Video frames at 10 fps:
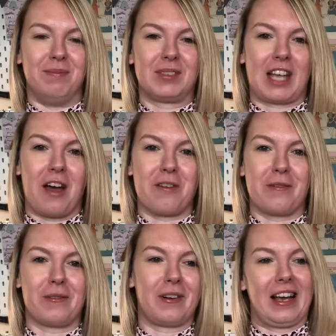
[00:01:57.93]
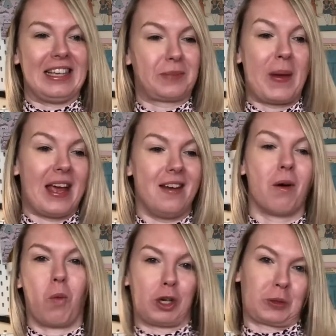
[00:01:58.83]
So it's been
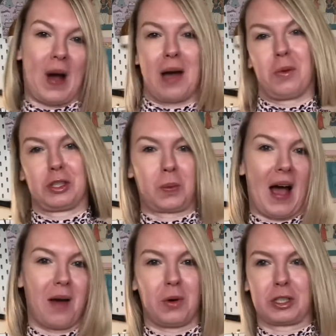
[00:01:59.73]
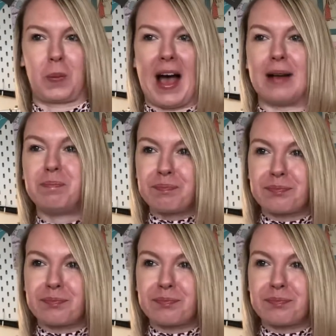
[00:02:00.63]
wash, wear, wash, wear, wash, wear.